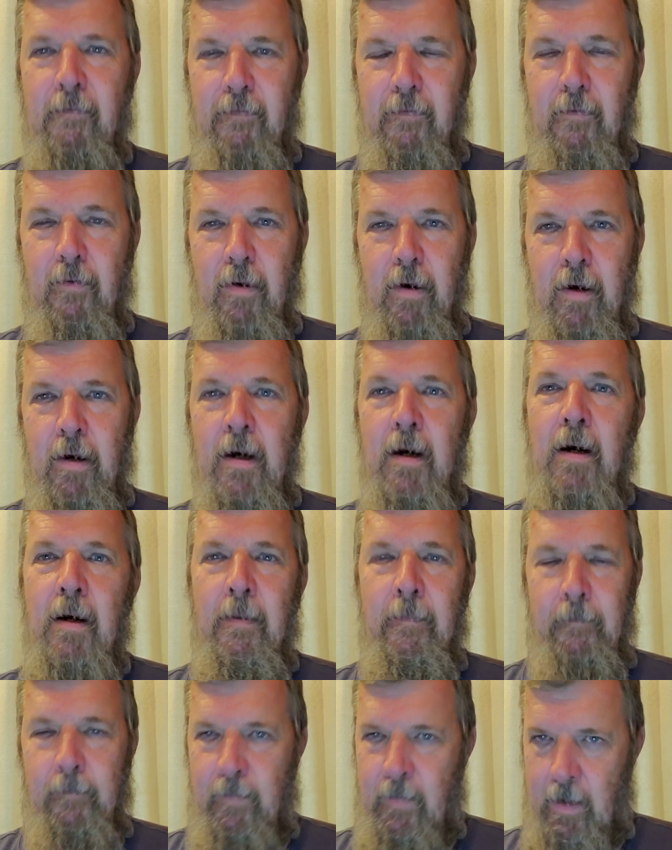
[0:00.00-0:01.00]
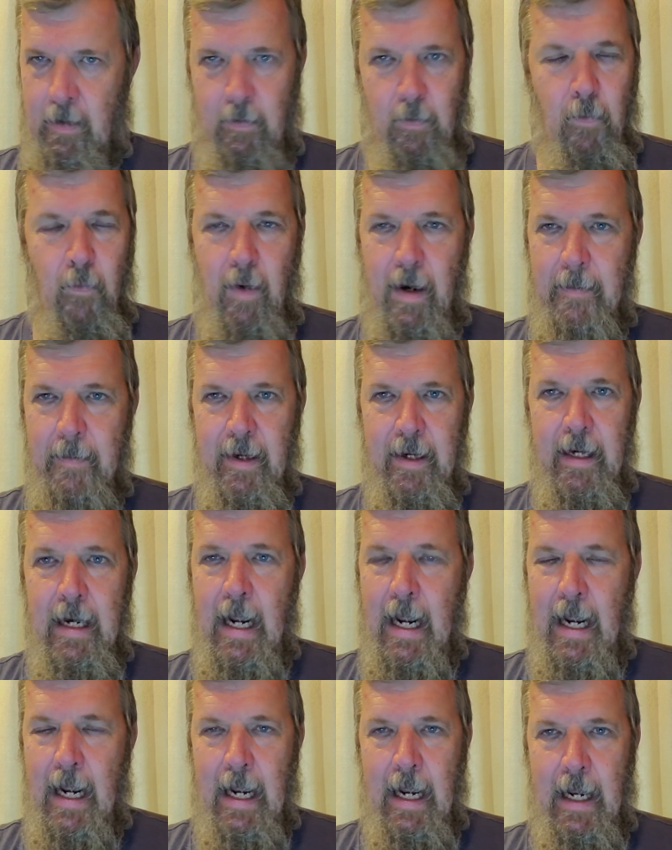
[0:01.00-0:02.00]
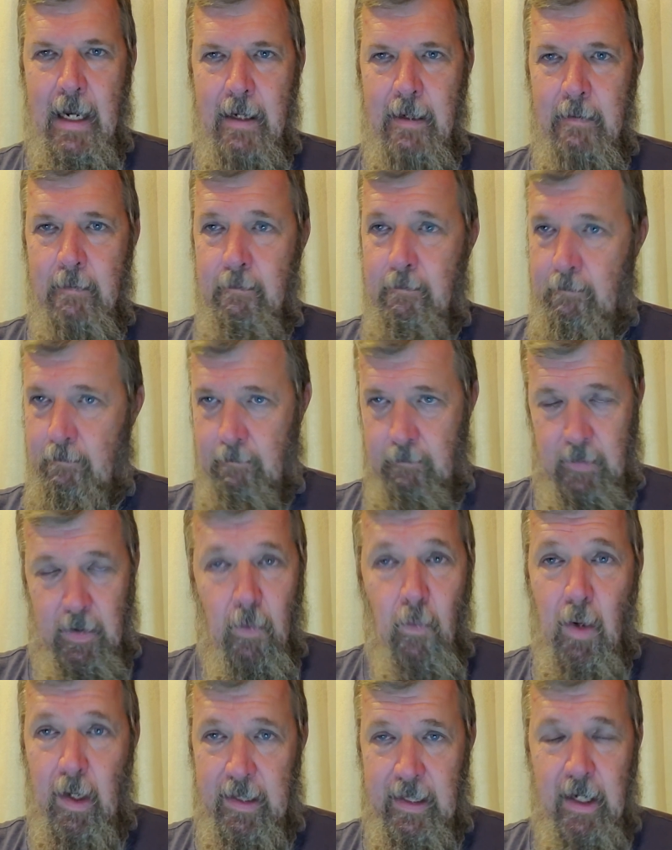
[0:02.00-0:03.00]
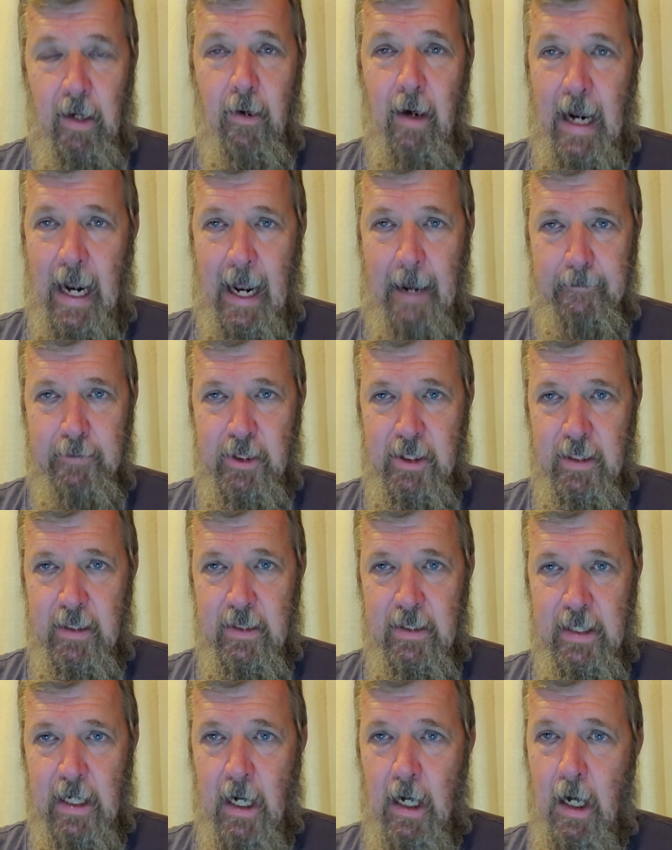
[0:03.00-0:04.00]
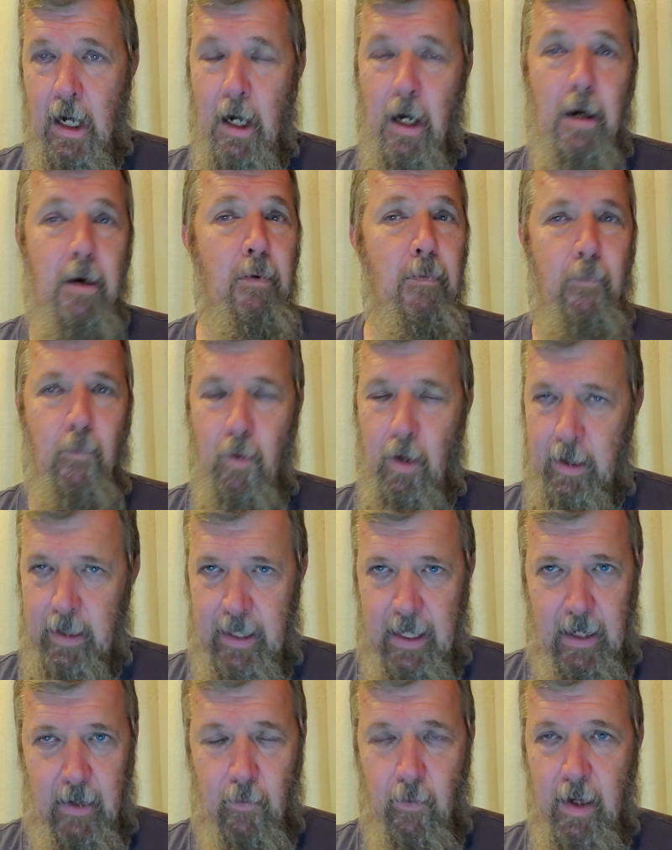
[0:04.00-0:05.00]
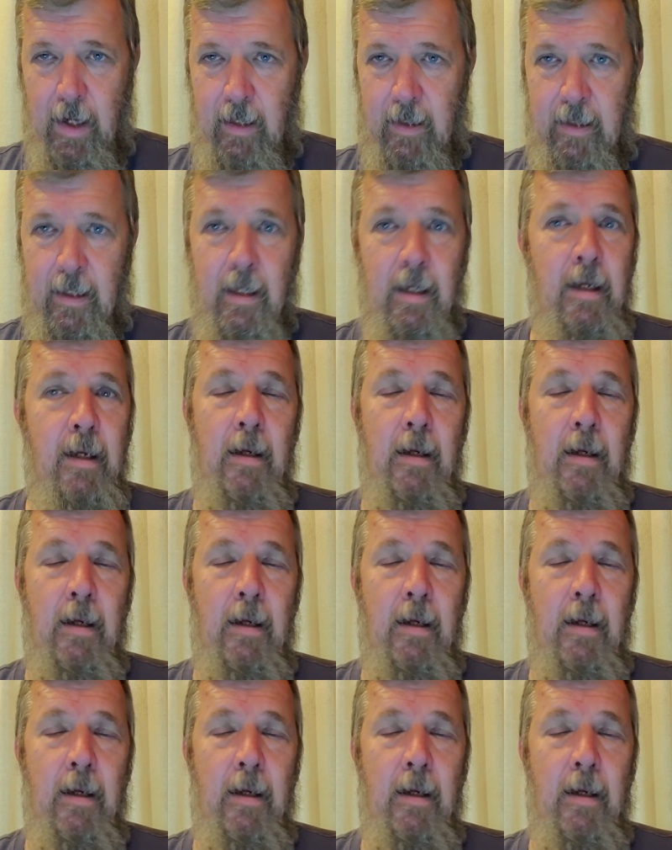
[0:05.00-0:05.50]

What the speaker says: for women on what their options are, working with